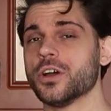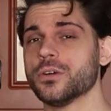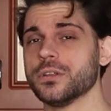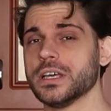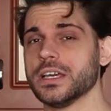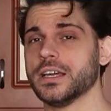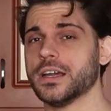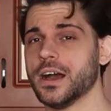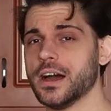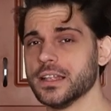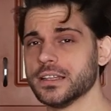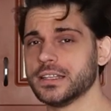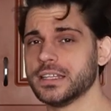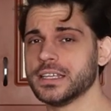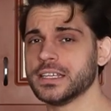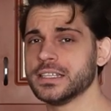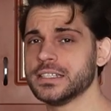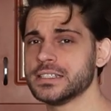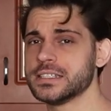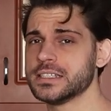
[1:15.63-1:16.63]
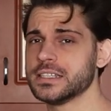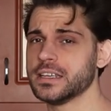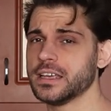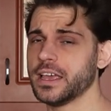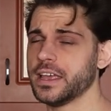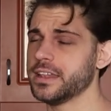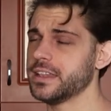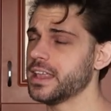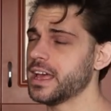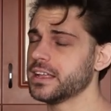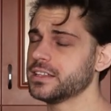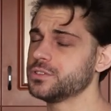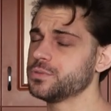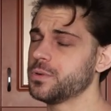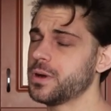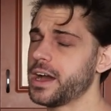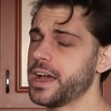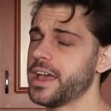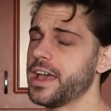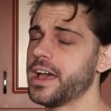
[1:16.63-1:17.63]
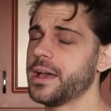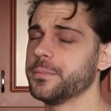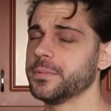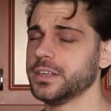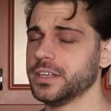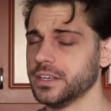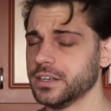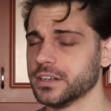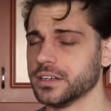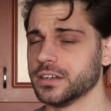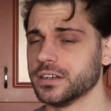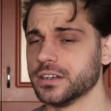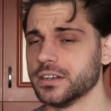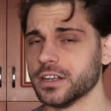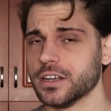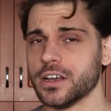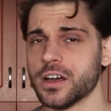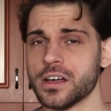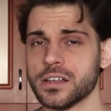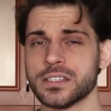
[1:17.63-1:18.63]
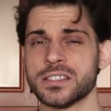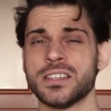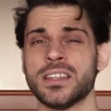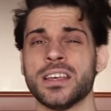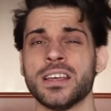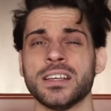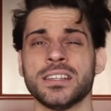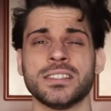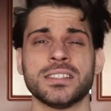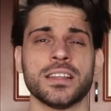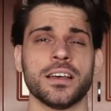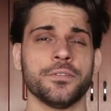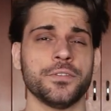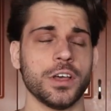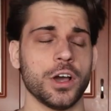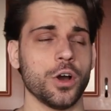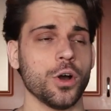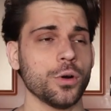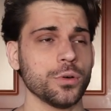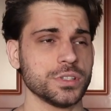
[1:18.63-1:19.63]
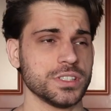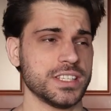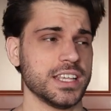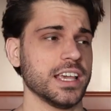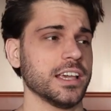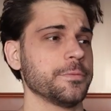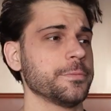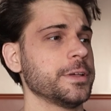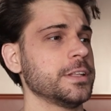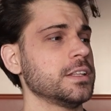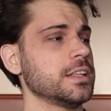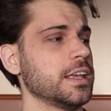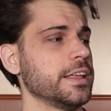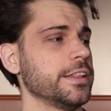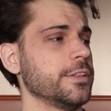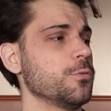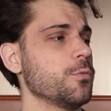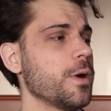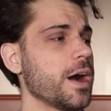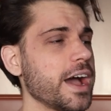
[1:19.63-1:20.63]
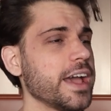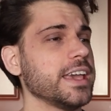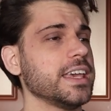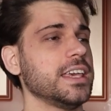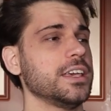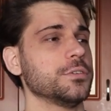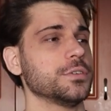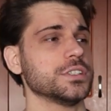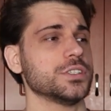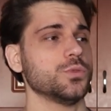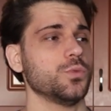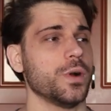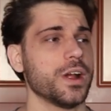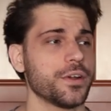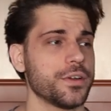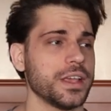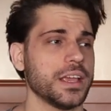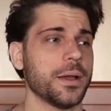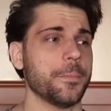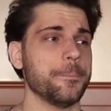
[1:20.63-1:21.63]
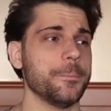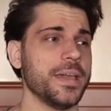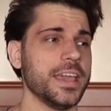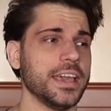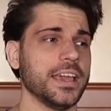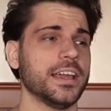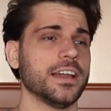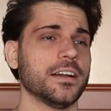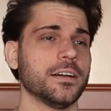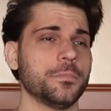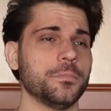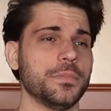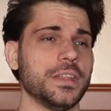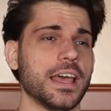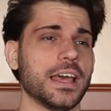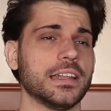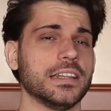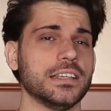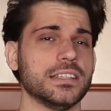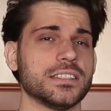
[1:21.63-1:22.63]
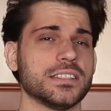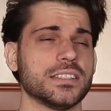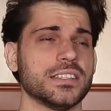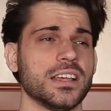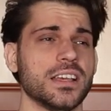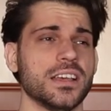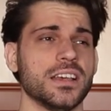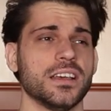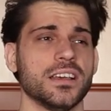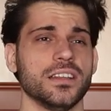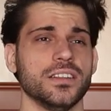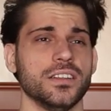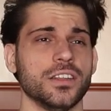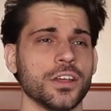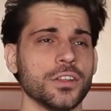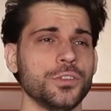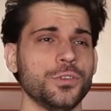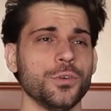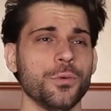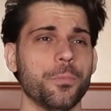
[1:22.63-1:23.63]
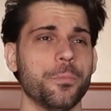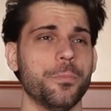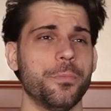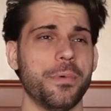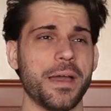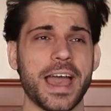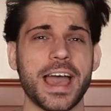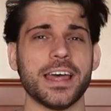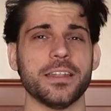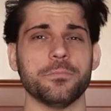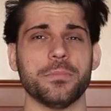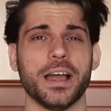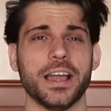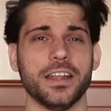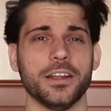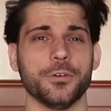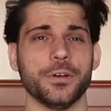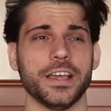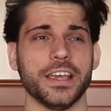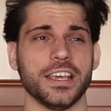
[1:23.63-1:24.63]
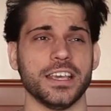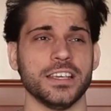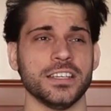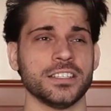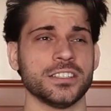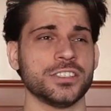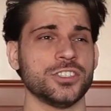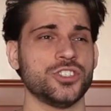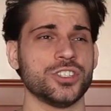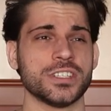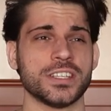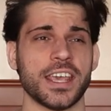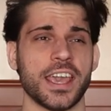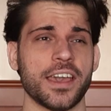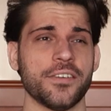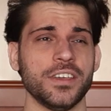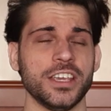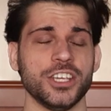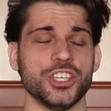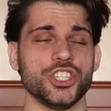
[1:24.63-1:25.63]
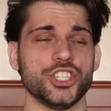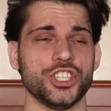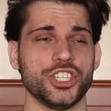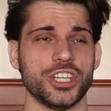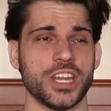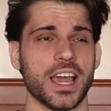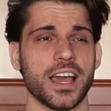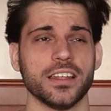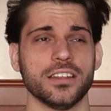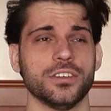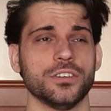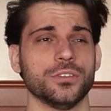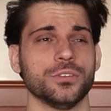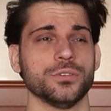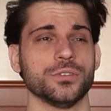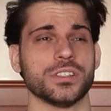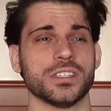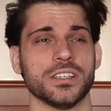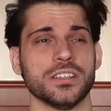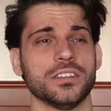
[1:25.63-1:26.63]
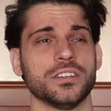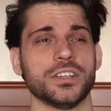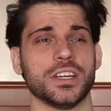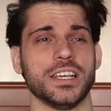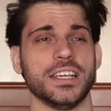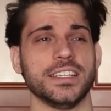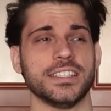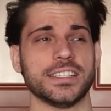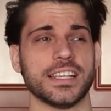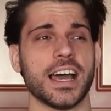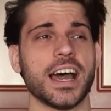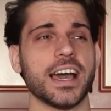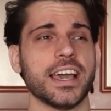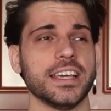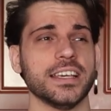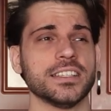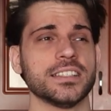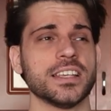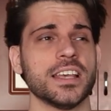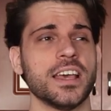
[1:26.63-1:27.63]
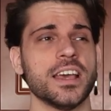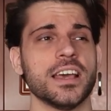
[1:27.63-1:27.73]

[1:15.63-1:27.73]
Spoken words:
know the context, and that's why I'm here. The context of the whole segment and why he was wearing a makeup that is not too bad, by the way. He's just having shadows under his eyes